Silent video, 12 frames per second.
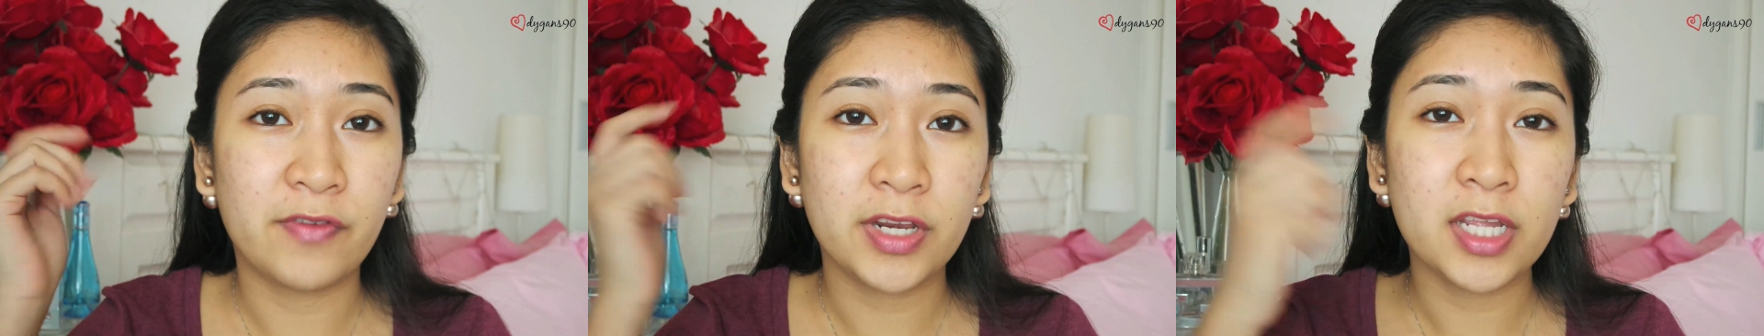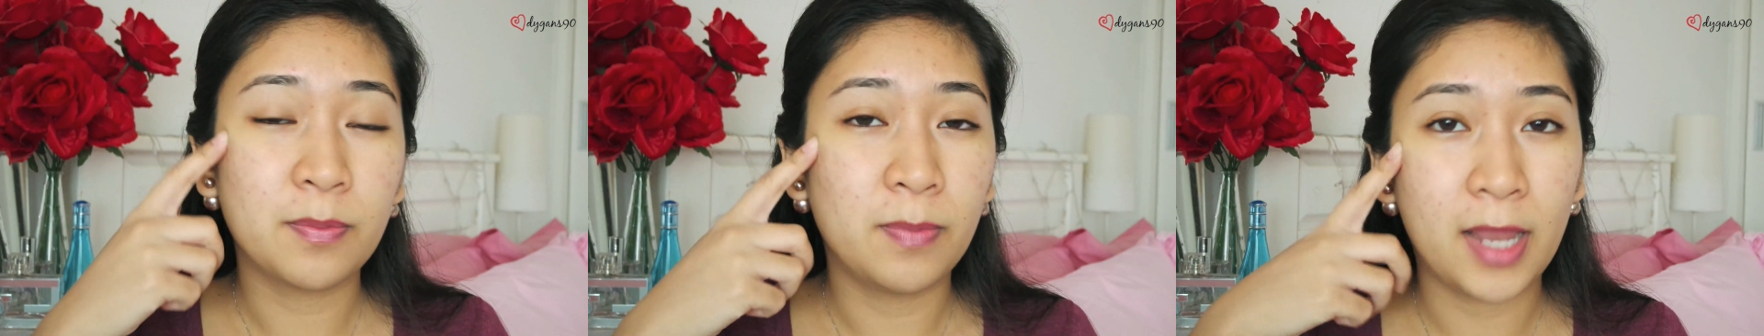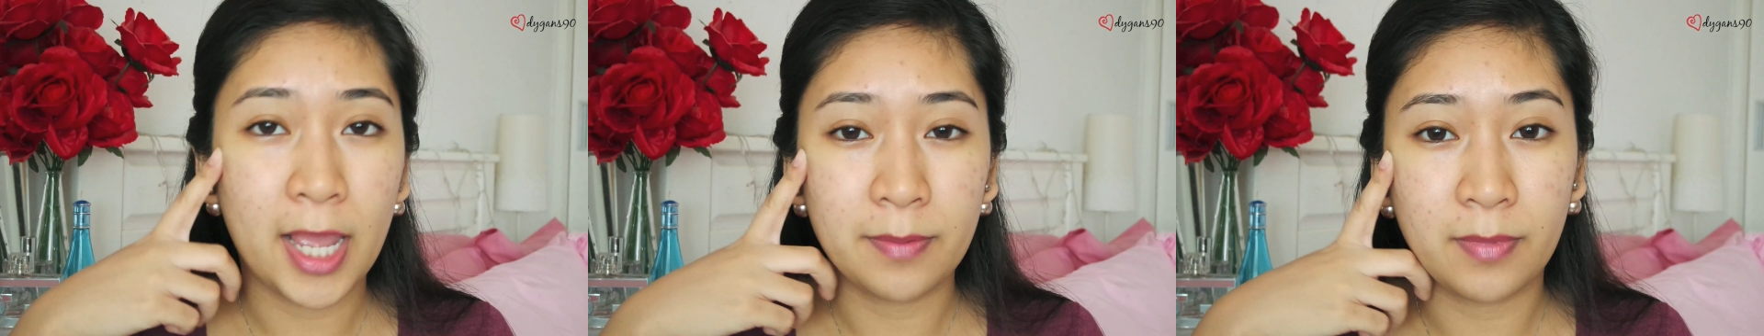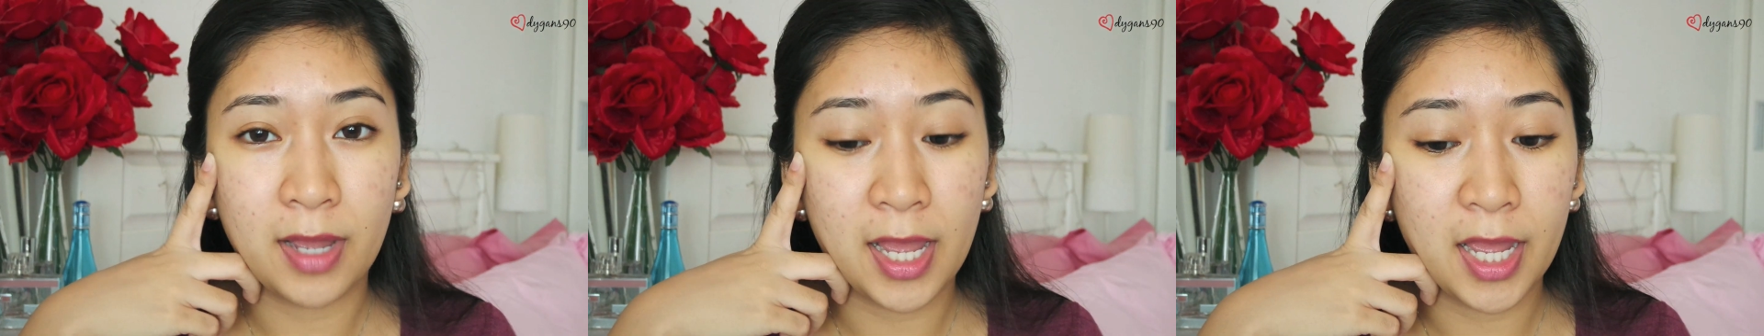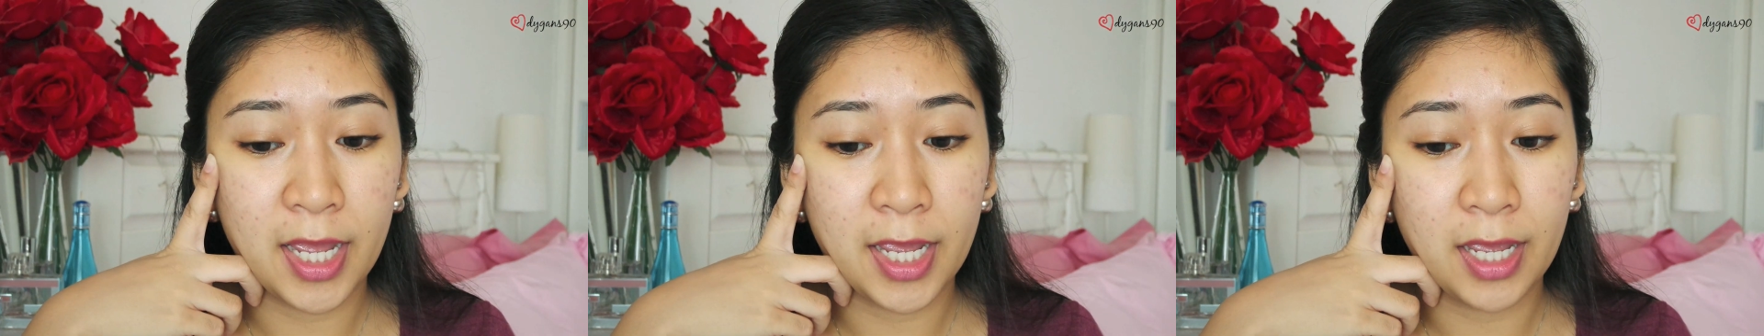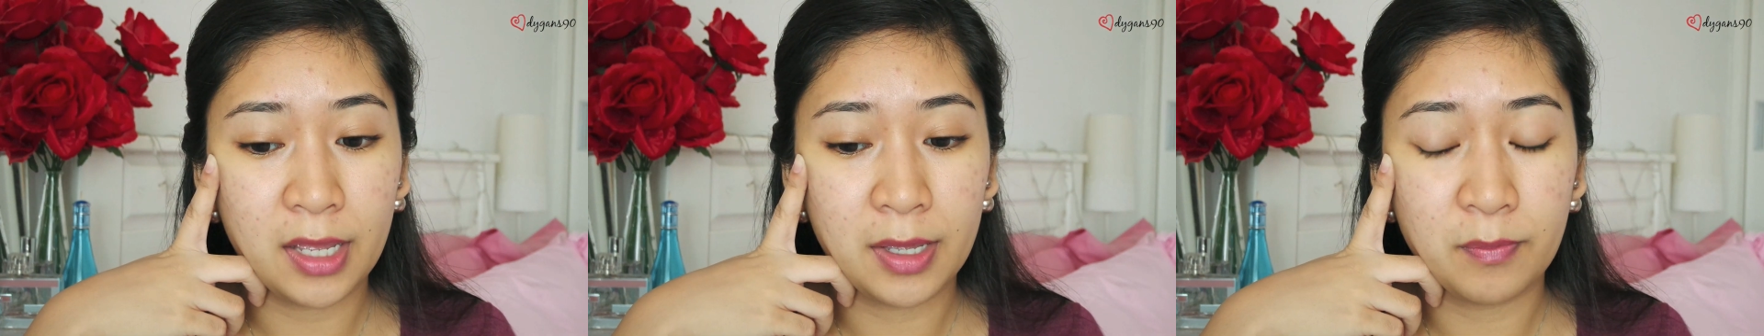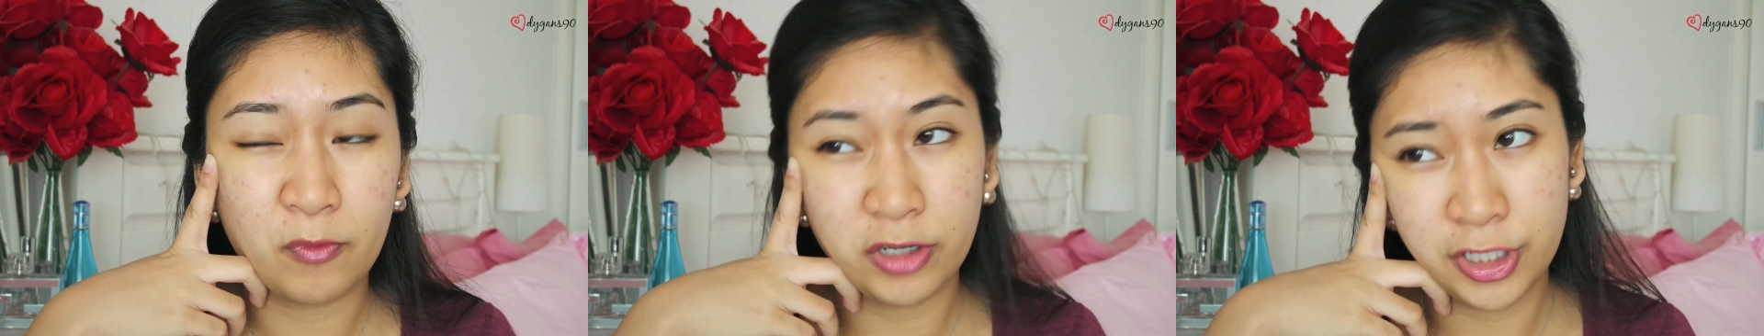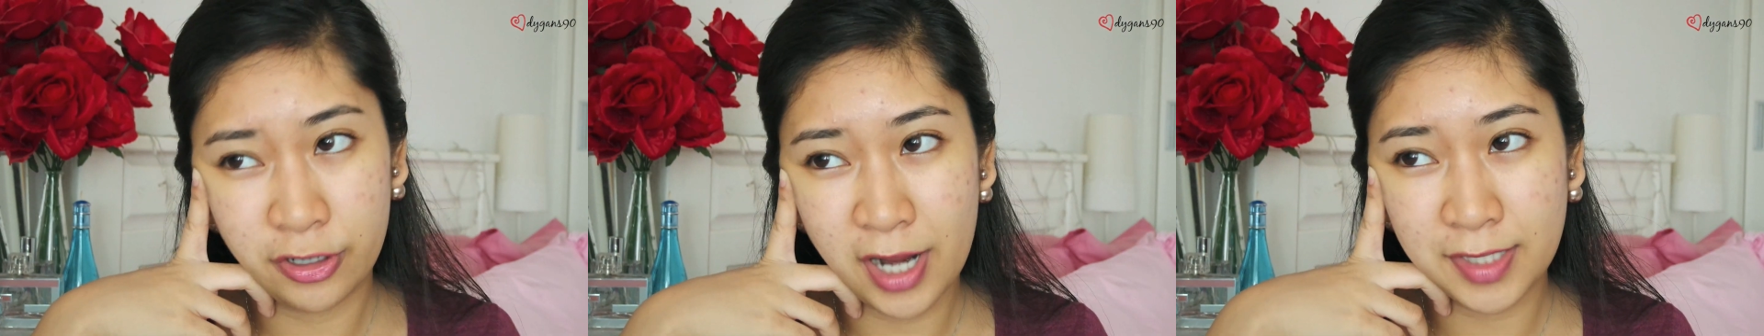already applied my
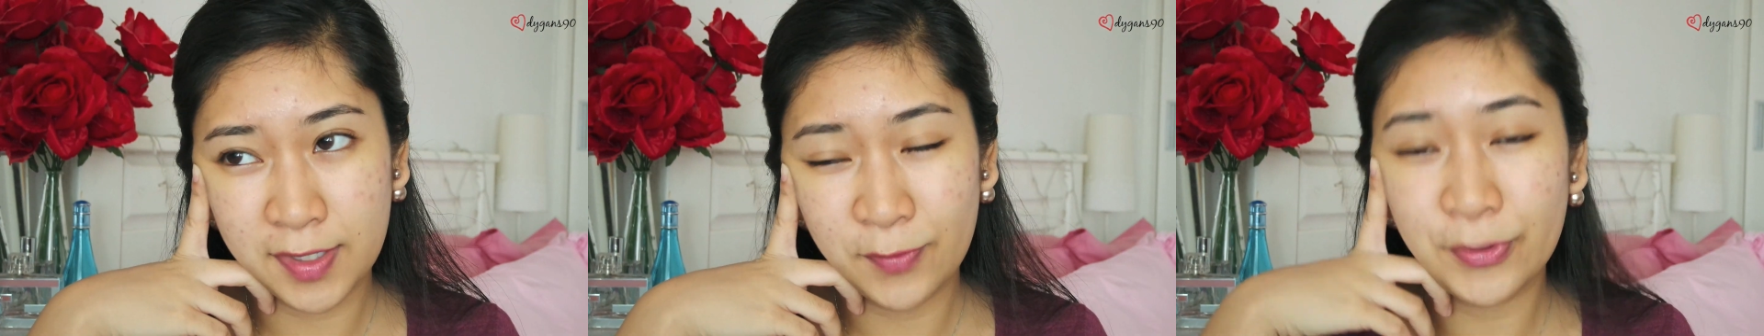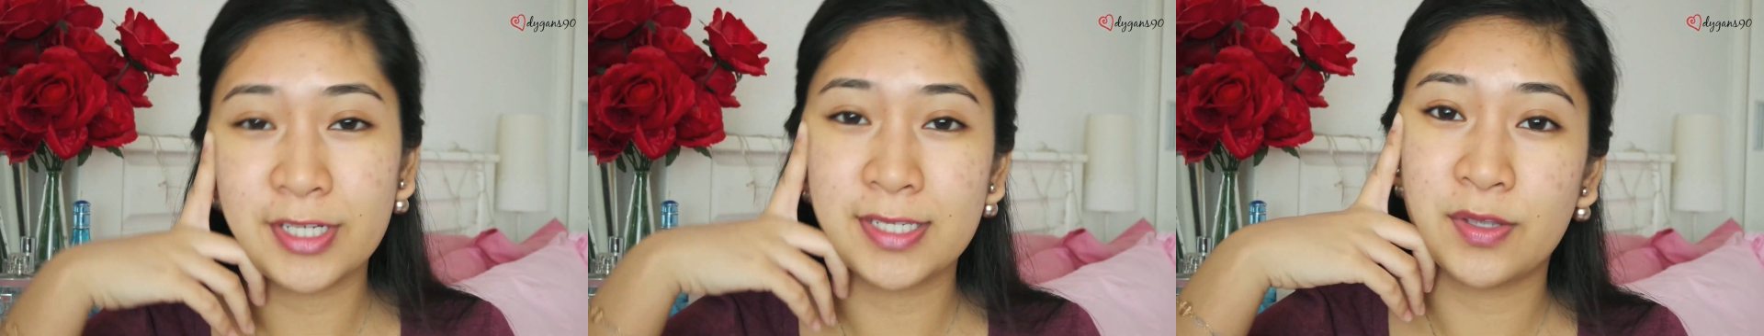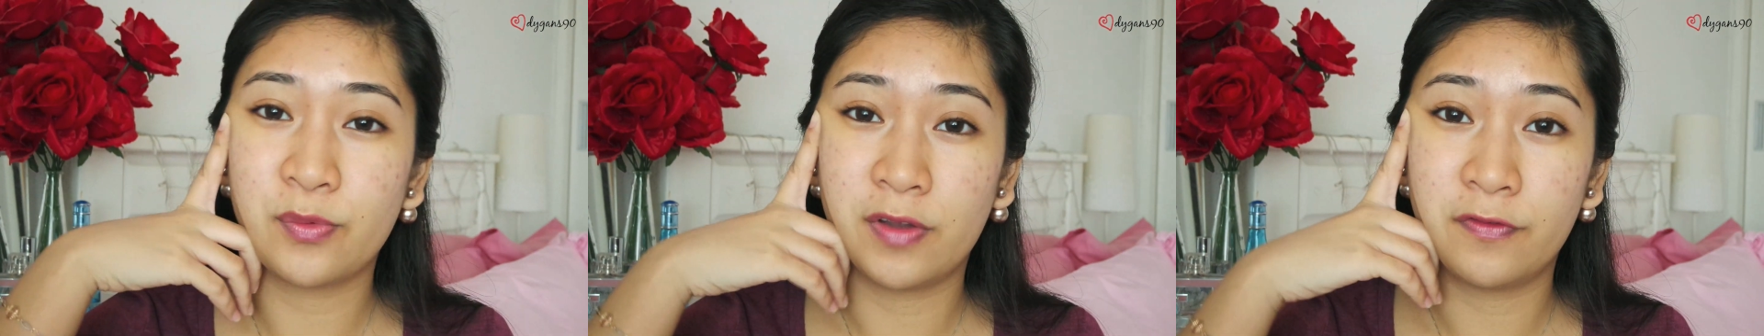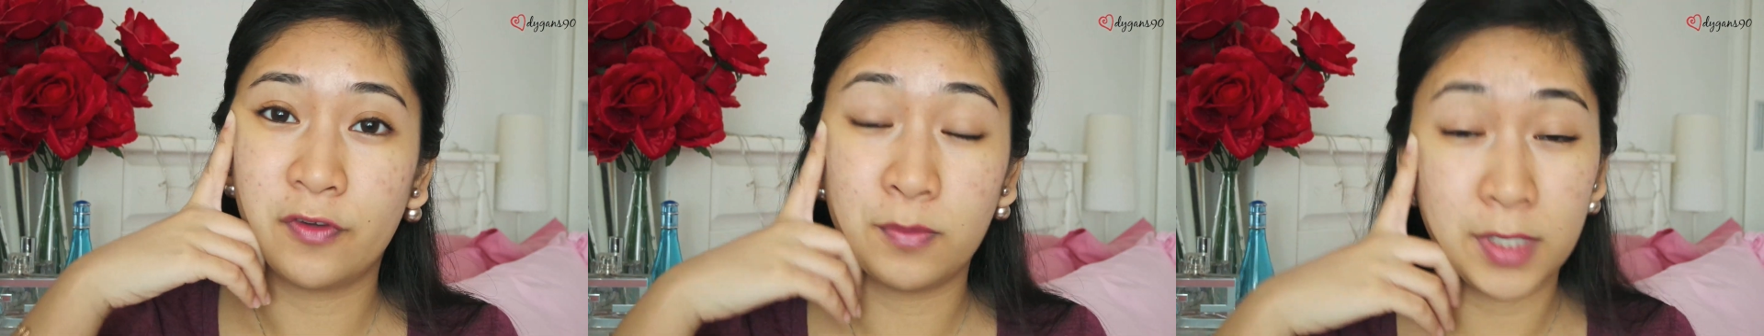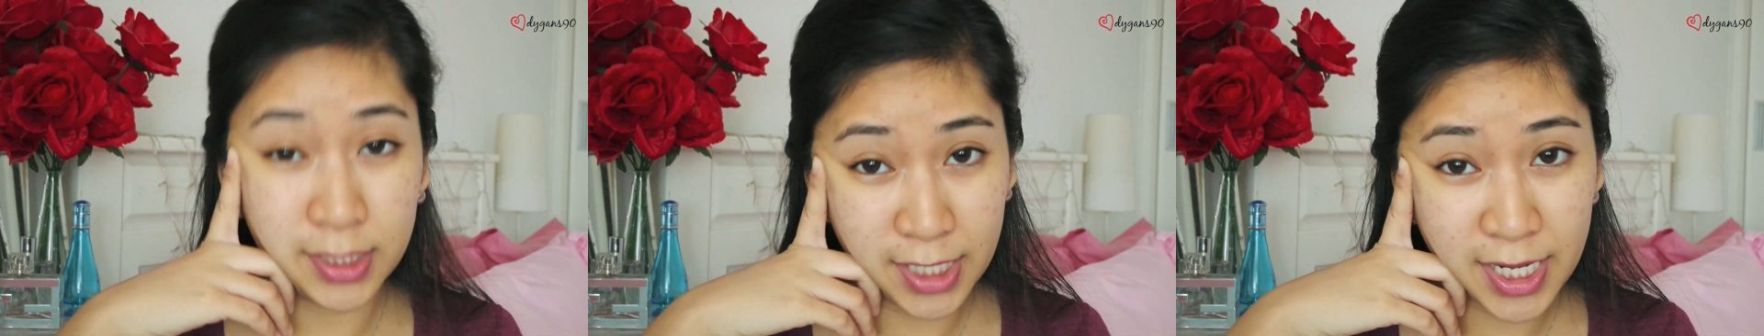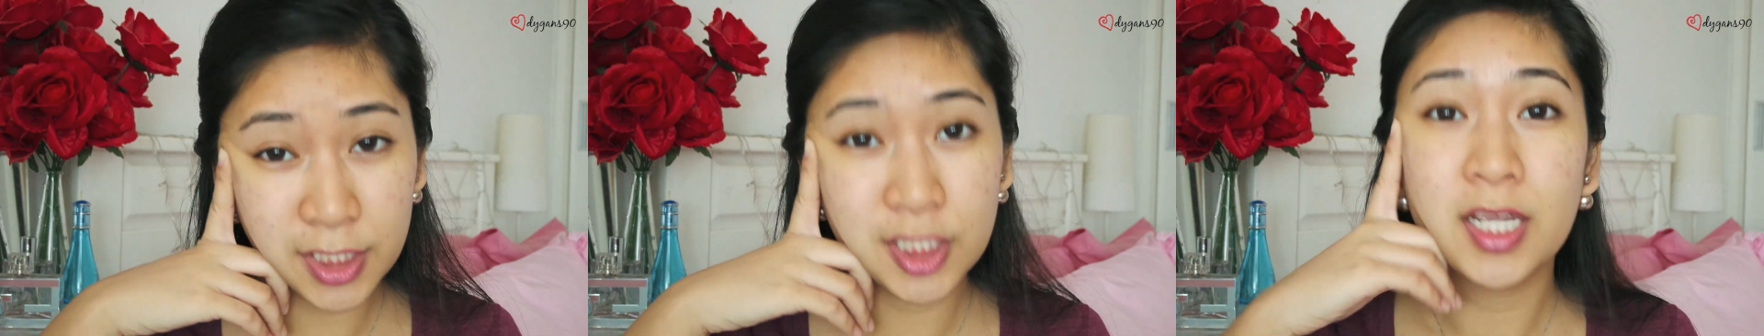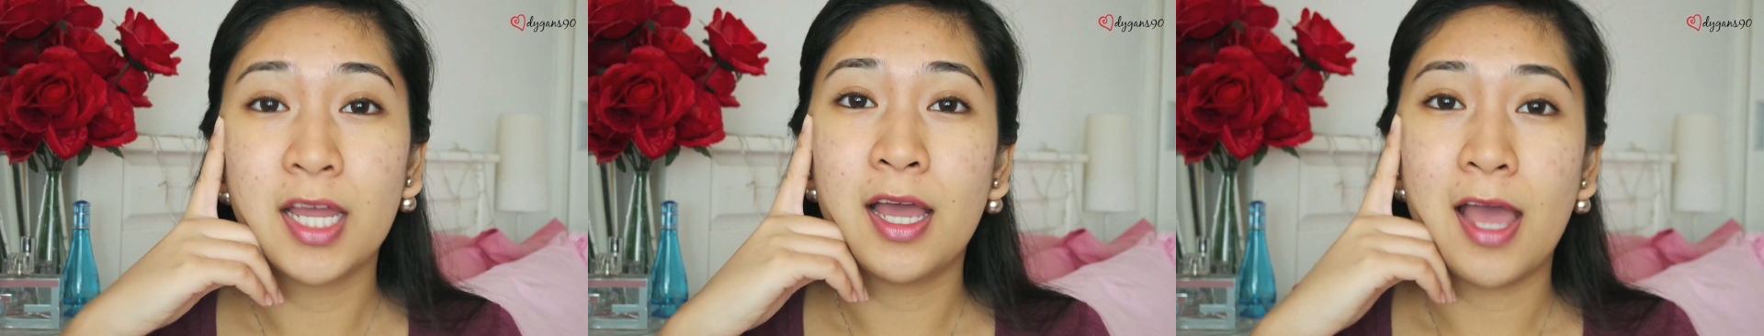moisturizer, which is the one from Laneige,